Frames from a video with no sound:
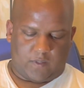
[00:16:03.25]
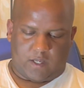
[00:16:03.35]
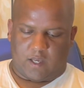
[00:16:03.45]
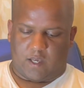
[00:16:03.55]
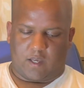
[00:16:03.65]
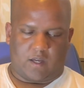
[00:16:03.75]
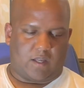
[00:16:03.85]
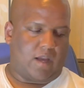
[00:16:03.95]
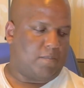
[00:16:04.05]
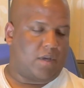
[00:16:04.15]
And
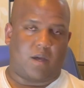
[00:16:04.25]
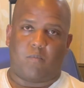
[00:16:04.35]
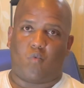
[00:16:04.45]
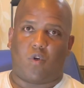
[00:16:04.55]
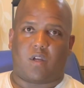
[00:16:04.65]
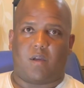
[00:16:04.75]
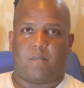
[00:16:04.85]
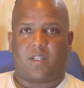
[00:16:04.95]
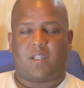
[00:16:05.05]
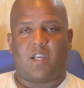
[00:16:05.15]
I'm working
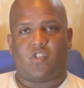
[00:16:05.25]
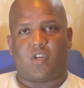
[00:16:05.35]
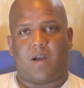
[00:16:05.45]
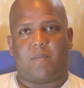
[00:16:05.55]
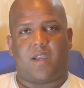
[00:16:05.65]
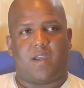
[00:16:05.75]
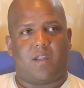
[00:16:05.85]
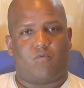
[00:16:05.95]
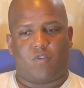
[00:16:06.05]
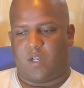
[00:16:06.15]
my day job
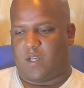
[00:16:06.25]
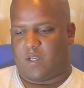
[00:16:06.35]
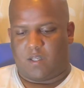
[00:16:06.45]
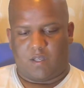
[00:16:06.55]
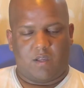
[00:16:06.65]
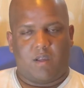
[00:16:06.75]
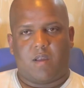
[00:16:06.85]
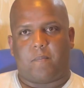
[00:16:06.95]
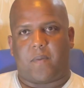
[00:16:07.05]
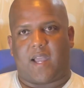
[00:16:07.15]
and running
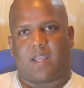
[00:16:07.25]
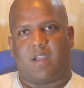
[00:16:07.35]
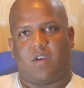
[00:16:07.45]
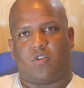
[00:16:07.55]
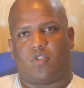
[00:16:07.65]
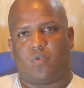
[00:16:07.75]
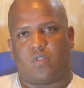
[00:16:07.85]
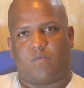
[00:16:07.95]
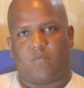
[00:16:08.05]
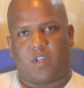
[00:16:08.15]
back here to shoot
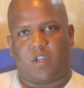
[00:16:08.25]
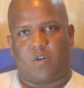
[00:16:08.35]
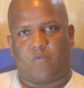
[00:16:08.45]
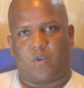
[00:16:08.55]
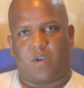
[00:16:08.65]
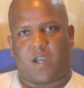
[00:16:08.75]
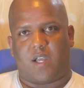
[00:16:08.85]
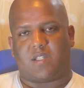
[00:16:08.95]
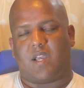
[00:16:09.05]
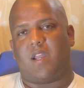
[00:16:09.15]
some video for you
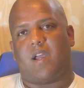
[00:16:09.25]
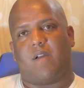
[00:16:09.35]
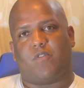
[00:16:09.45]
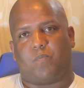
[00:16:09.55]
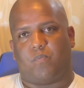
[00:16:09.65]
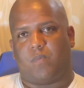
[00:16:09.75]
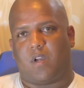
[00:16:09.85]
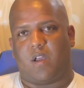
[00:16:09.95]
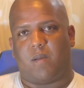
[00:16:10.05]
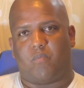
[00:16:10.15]
guys, and I have to
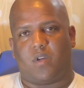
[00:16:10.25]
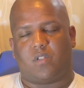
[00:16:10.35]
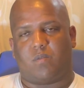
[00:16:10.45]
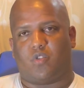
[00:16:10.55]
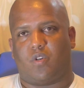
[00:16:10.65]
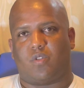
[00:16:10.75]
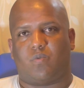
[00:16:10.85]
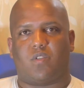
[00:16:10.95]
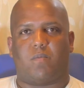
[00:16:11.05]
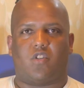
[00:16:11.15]
cut and press some shirts,
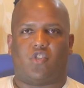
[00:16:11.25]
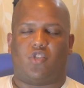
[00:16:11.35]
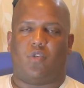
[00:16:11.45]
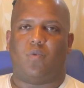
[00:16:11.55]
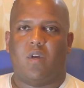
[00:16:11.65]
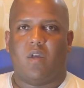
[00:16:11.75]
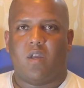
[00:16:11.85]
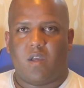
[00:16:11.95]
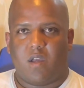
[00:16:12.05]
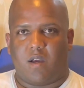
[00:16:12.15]
which I'm gonna shoot
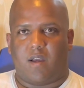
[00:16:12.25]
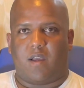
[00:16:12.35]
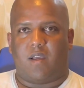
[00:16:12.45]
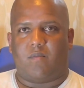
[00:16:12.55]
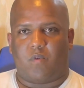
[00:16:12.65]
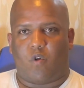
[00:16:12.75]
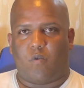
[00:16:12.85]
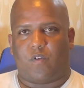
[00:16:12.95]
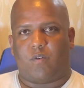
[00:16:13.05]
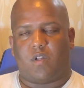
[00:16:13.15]
and
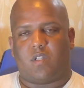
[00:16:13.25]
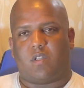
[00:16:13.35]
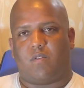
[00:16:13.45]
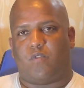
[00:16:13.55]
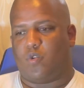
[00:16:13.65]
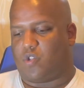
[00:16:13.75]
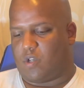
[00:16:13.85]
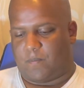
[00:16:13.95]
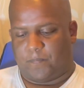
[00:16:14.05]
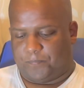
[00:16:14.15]
hopefully release in the future.